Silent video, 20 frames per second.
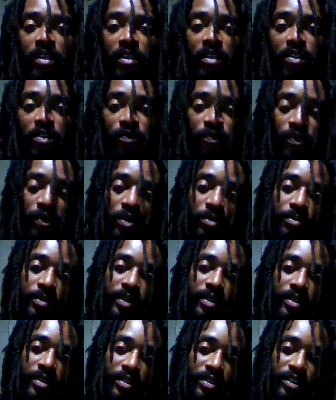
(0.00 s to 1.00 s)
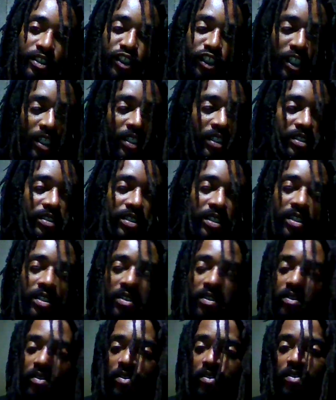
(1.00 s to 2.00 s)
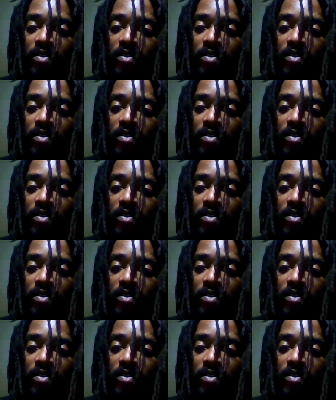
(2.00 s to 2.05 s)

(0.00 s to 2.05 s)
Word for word: You feel me? Shitty as hell.